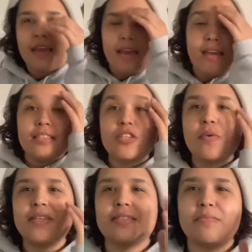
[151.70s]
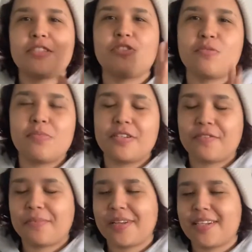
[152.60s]
it's going to be too much
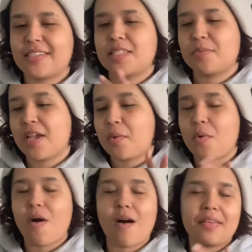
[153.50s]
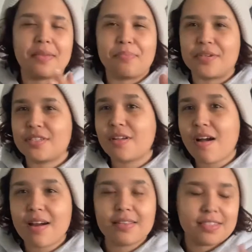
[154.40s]
for me to explain what all the books
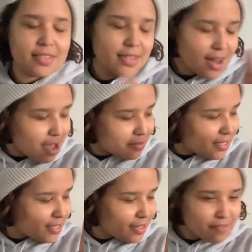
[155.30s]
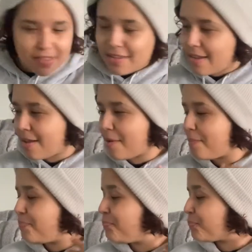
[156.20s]
are, the synopsis of
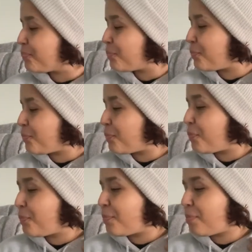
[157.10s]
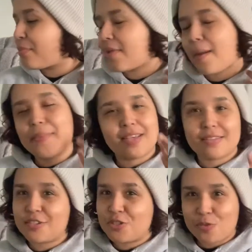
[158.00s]
them, because
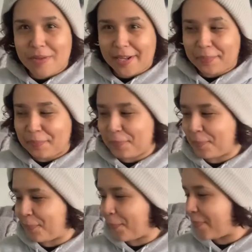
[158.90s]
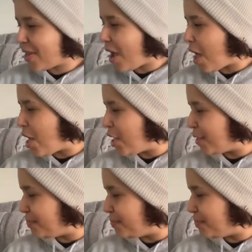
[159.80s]
there's too many. I